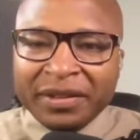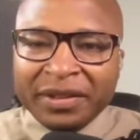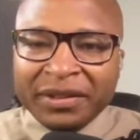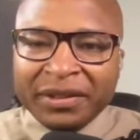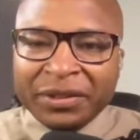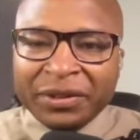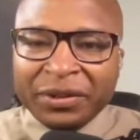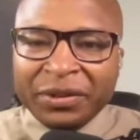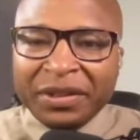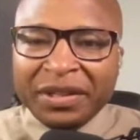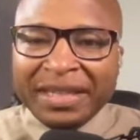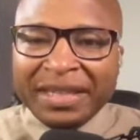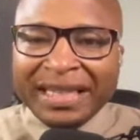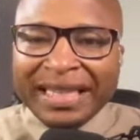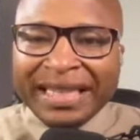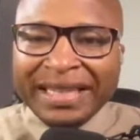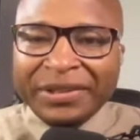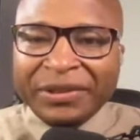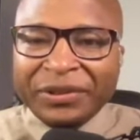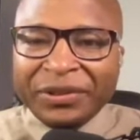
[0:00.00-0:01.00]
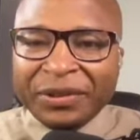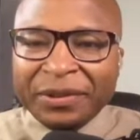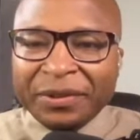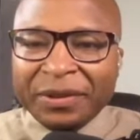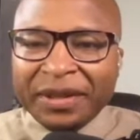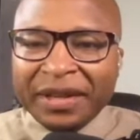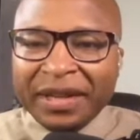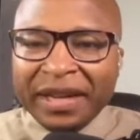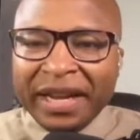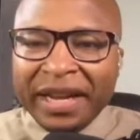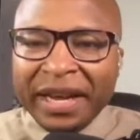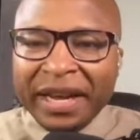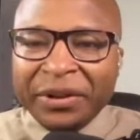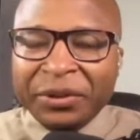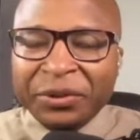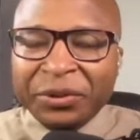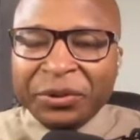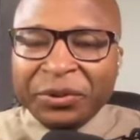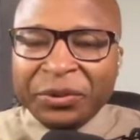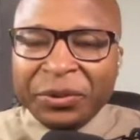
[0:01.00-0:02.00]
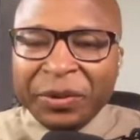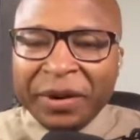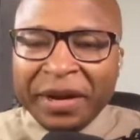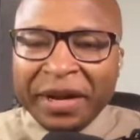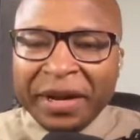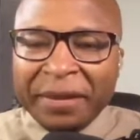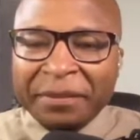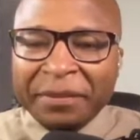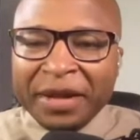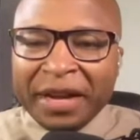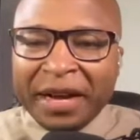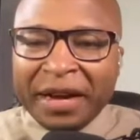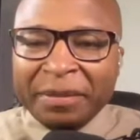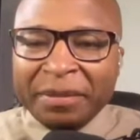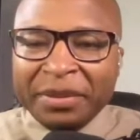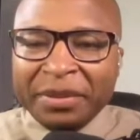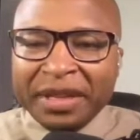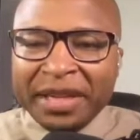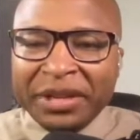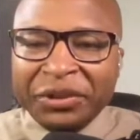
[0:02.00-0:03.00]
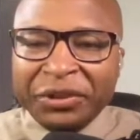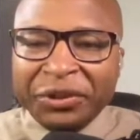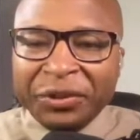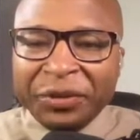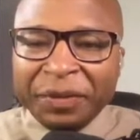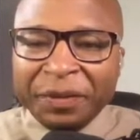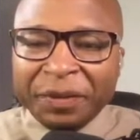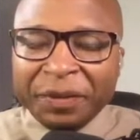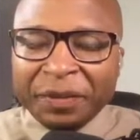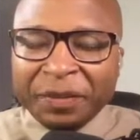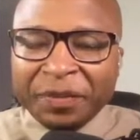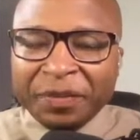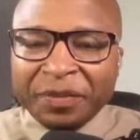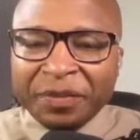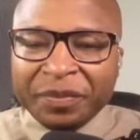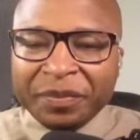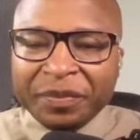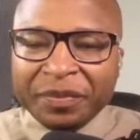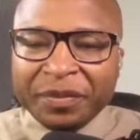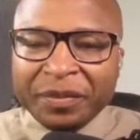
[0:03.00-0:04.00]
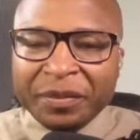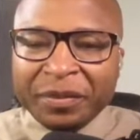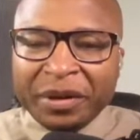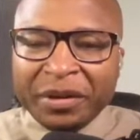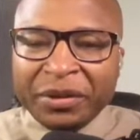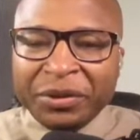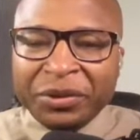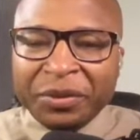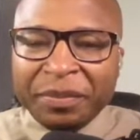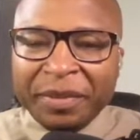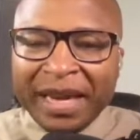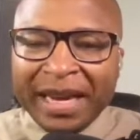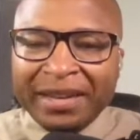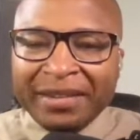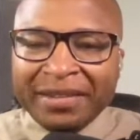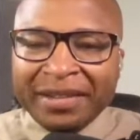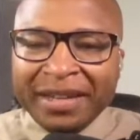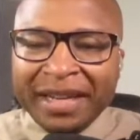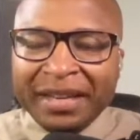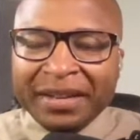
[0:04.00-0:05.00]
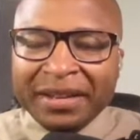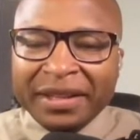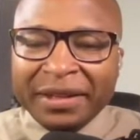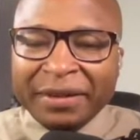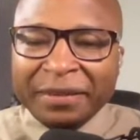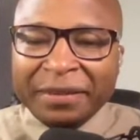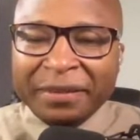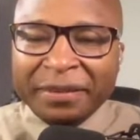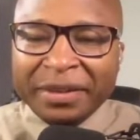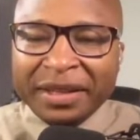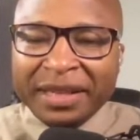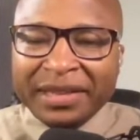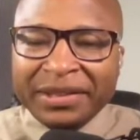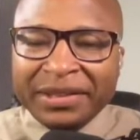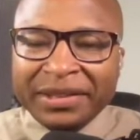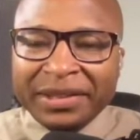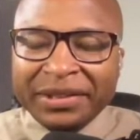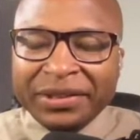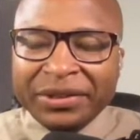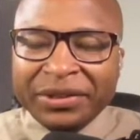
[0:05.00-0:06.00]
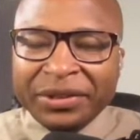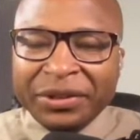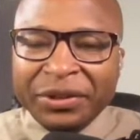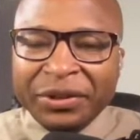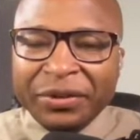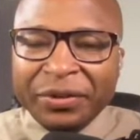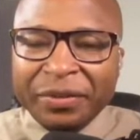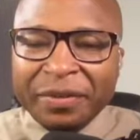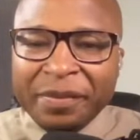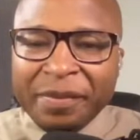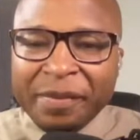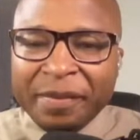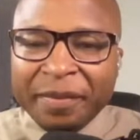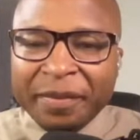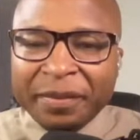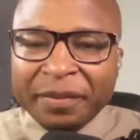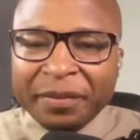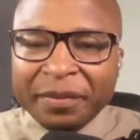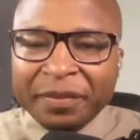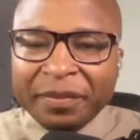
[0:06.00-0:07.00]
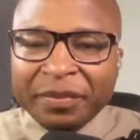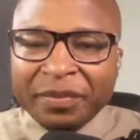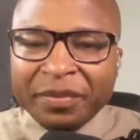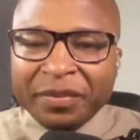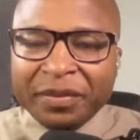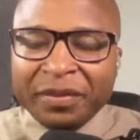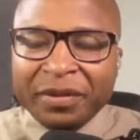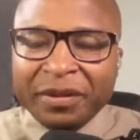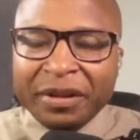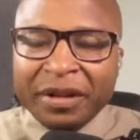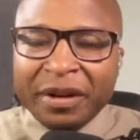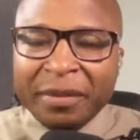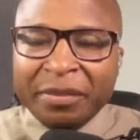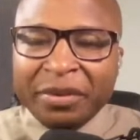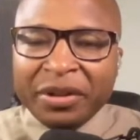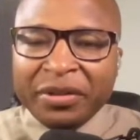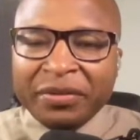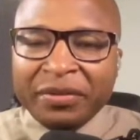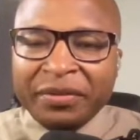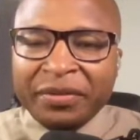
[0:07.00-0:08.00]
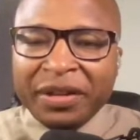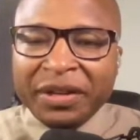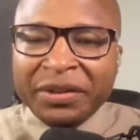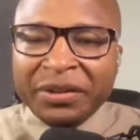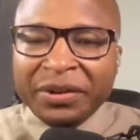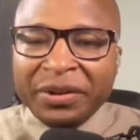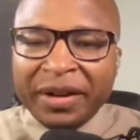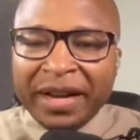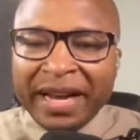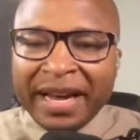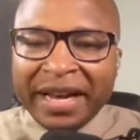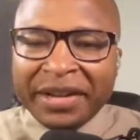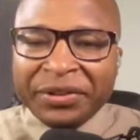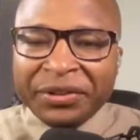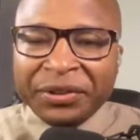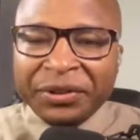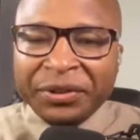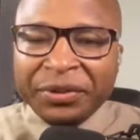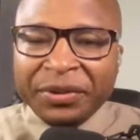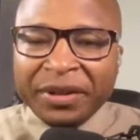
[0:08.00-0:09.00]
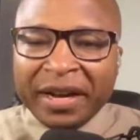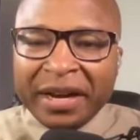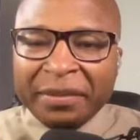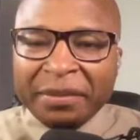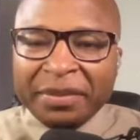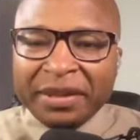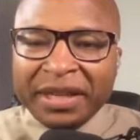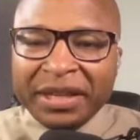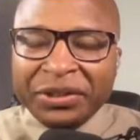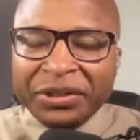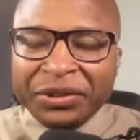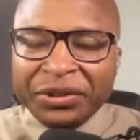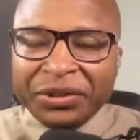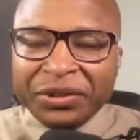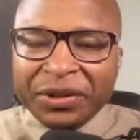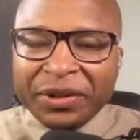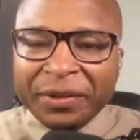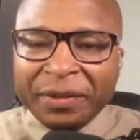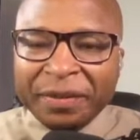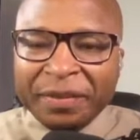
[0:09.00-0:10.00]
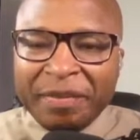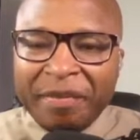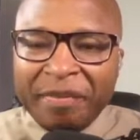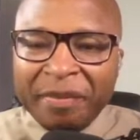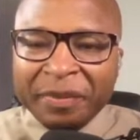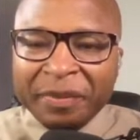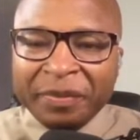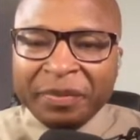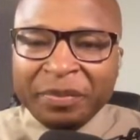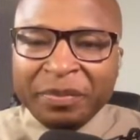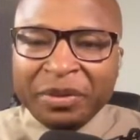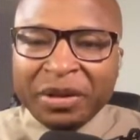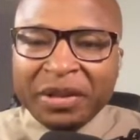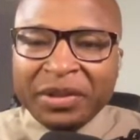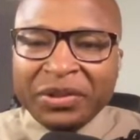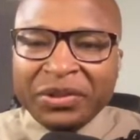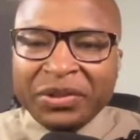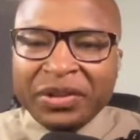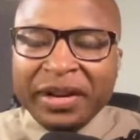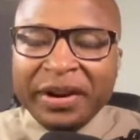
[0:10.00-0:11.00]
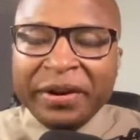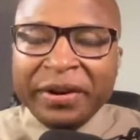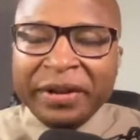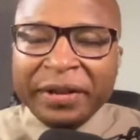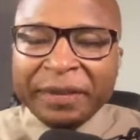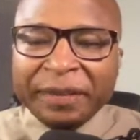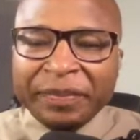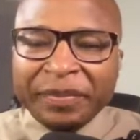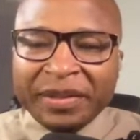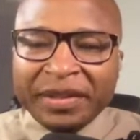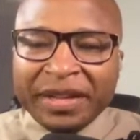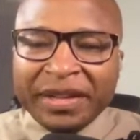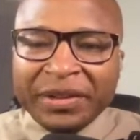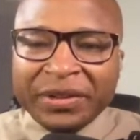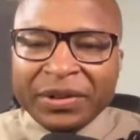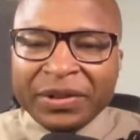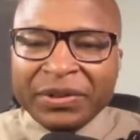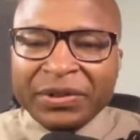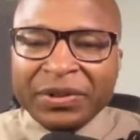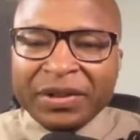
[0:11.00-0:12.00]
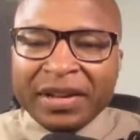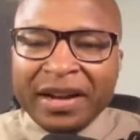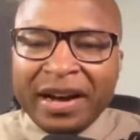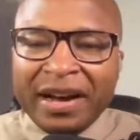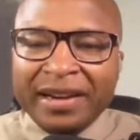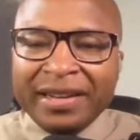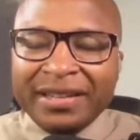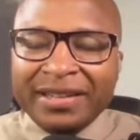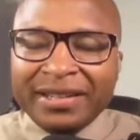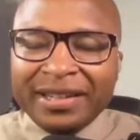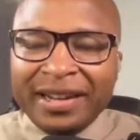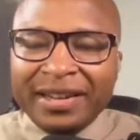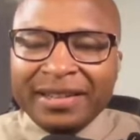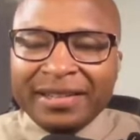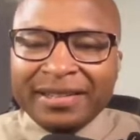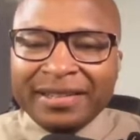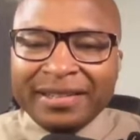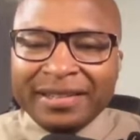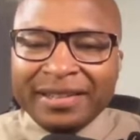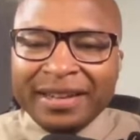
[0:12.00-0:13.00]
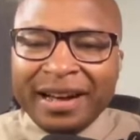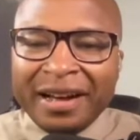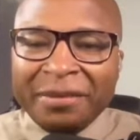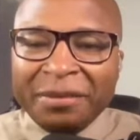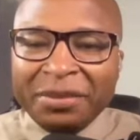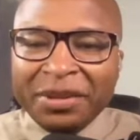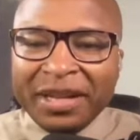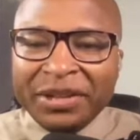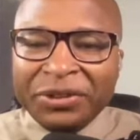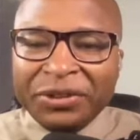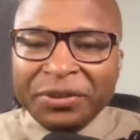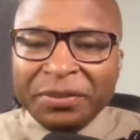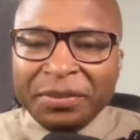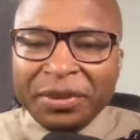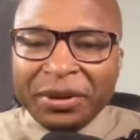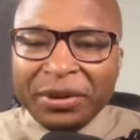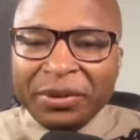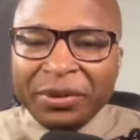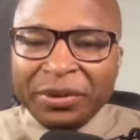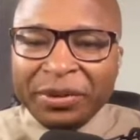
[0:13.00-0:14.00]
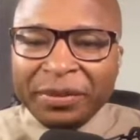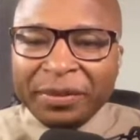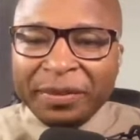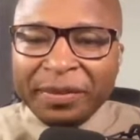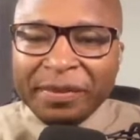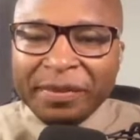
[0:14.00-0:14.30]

Sister Denise, Andrews Graham, God bless you. Brother Jermaine Lately, blessings to you. Uh, Brother Victor Askew, God bless you, sir. Brother Terry and Sister Connie Johnson, God bless you both.